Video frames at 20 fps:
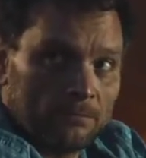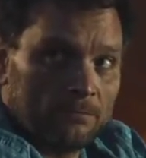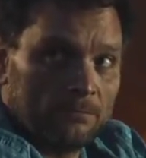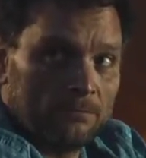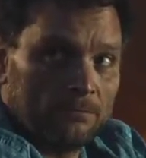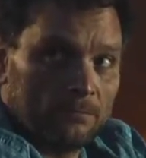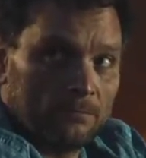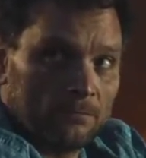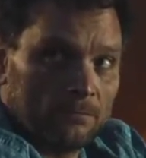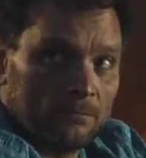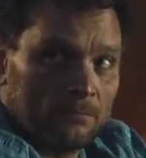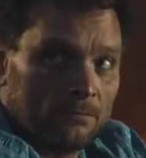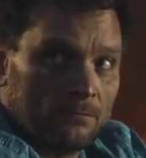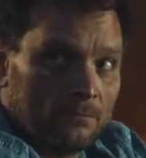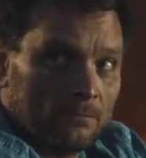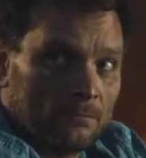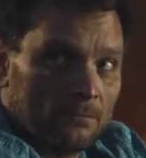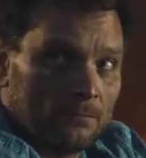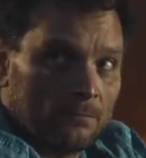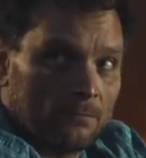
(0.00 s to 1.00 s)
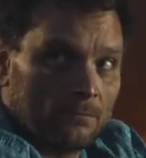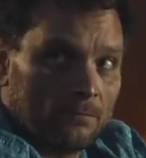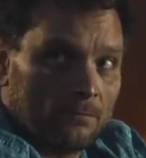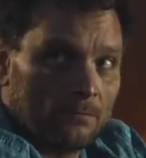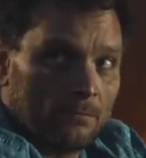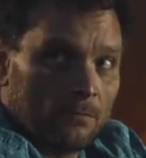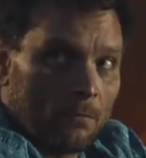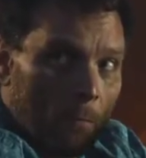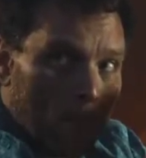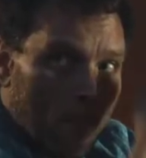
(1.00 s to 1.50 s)

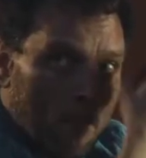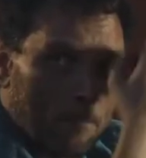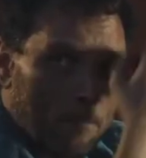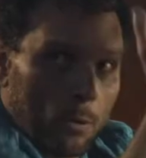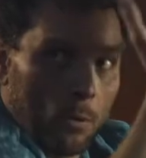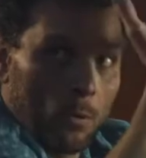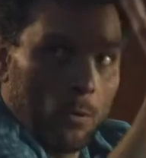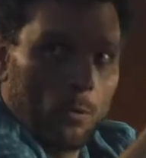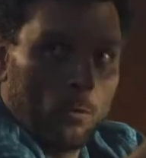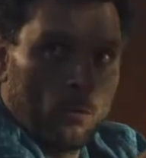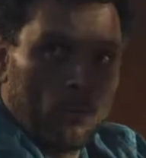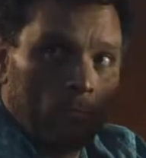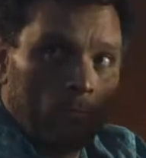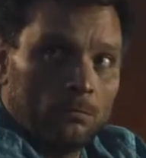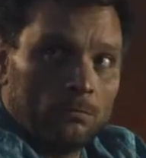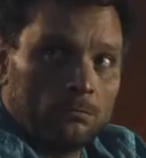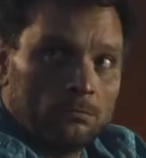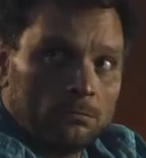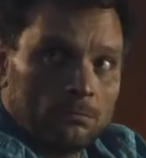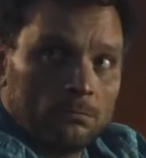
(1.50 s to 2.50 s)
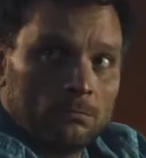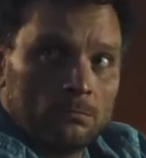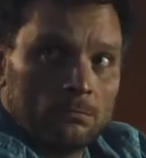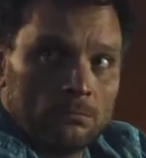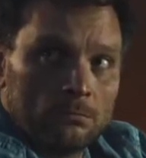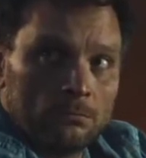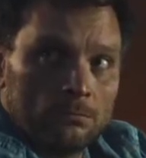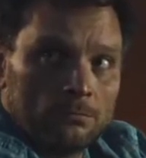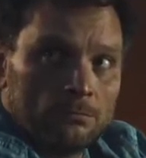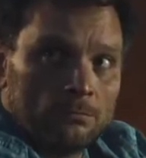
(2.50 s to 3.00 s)

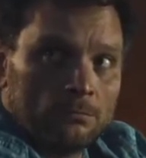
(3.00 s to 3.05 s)
Nobody speaks.